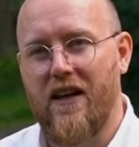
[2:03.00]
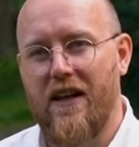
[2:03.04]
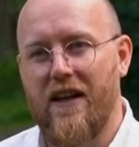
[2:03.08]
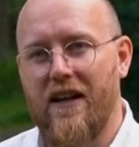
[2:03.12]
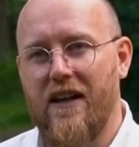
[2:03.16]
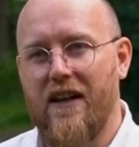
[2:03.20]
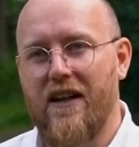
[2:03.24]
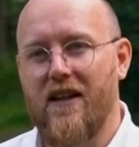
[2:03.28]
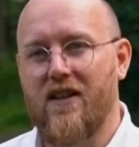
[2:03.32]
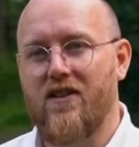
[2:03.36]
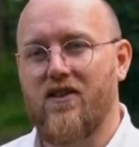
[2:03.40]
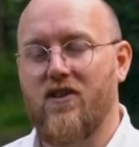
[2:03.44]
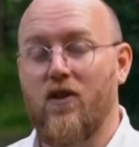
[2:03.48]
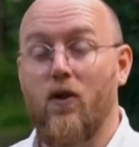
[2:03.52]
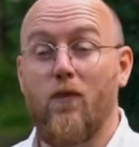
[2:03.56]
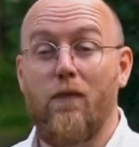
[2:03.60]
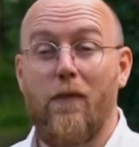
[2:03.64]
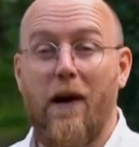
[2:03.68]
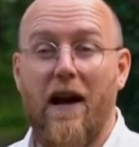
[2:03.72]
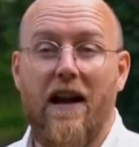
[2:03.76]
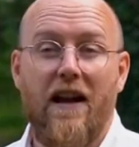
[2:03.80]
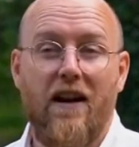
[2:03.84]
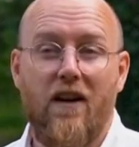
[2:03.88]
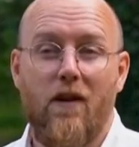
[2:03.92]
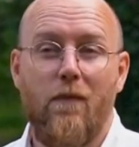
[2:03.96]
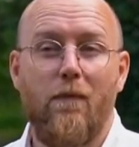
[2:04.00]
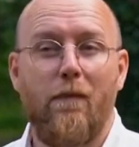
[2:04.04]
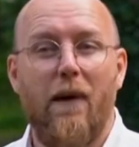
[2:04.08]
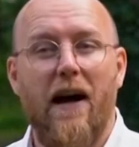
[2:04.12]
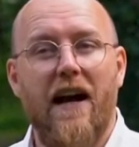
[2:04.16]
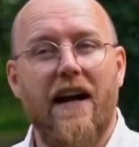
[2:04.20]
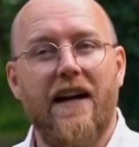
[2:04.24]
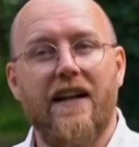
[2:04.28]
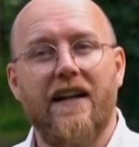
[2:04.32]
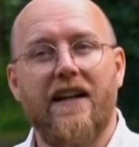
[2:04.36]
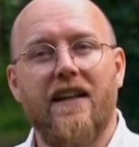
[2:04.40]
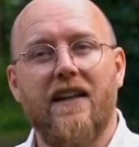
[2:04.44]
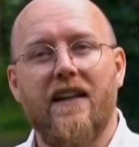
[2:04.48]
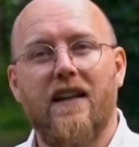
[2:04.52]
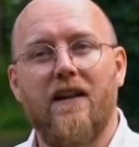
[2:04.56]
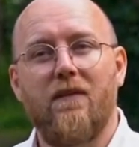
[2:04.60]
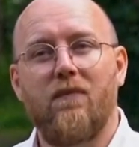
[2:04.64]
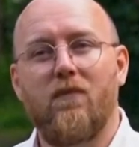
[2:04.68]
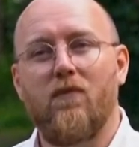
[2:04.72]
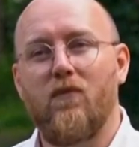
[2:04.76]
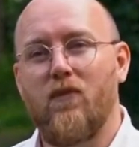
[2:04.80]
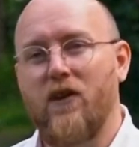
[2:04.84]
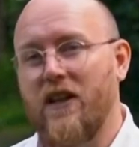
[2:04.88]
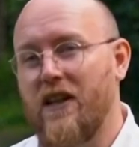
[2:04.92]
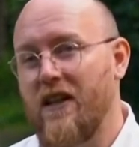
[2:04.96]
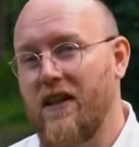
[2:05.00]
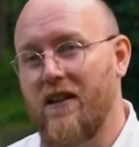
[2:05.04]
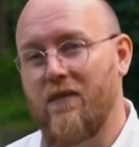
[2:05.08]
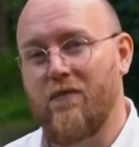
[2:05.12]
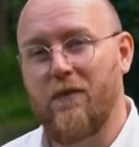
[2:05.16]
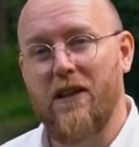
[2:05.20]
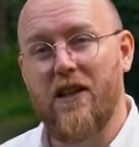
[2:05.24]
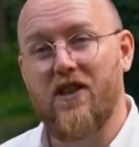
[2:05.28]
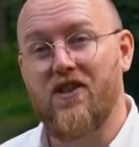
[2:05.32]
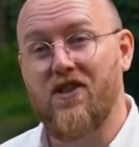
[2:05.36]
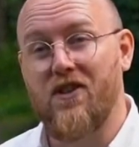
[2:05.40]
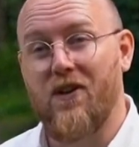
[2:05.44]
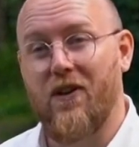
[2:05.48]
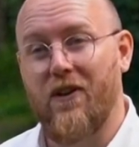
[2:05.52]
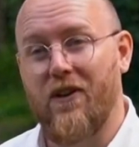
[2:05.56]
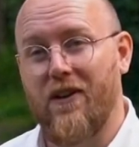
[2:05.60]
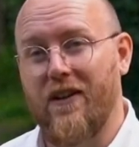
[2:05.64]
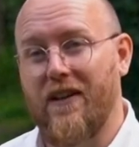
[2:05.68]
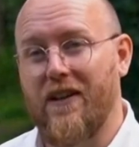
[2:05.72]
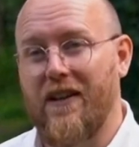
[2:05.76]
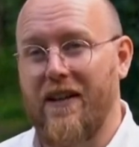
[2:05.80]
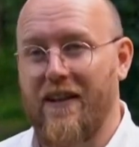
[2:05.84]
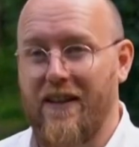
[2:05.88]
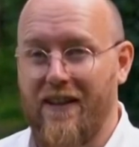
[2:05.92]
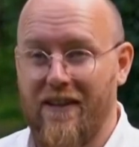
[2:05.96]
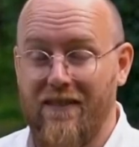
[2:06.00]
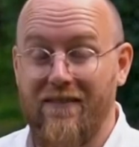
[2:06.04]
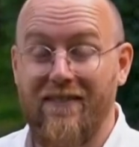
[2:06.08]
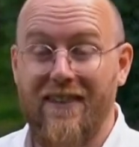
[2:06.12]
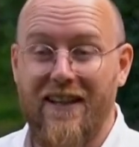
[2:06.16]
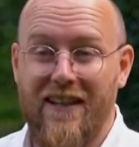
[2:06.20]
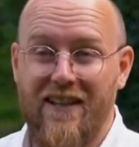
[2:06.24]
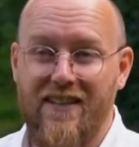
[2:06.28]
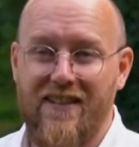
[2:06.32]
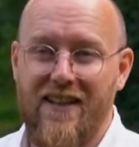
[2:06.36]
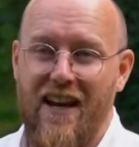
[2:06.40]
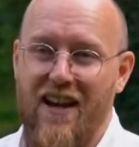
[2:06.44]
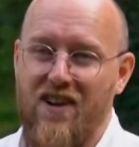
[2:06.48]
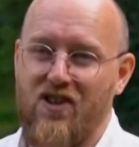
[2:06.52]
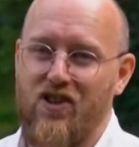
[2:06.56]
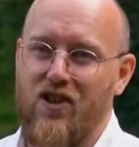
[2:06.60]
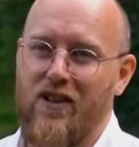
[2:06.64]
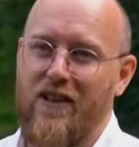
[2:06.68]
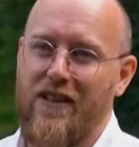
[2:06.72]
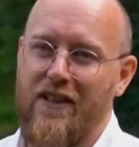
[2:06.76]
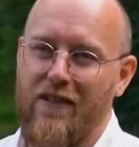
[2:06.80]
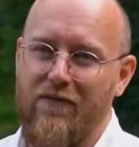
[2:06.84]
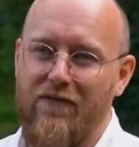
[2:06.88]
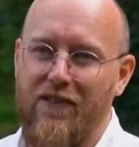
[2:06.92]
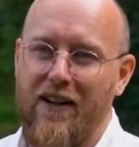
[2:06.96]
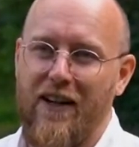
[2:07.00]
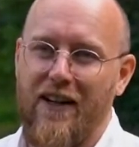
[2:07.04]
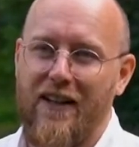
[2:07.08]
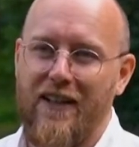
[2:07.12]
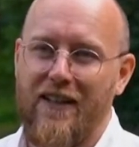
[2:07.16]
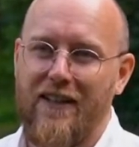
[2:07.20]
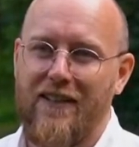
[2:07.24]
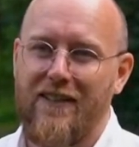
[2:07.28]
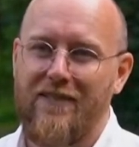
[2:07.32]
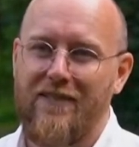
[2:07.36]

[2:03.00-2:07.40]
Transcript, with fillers: Uh, so by combining them, we can be certain that it's actually a fire.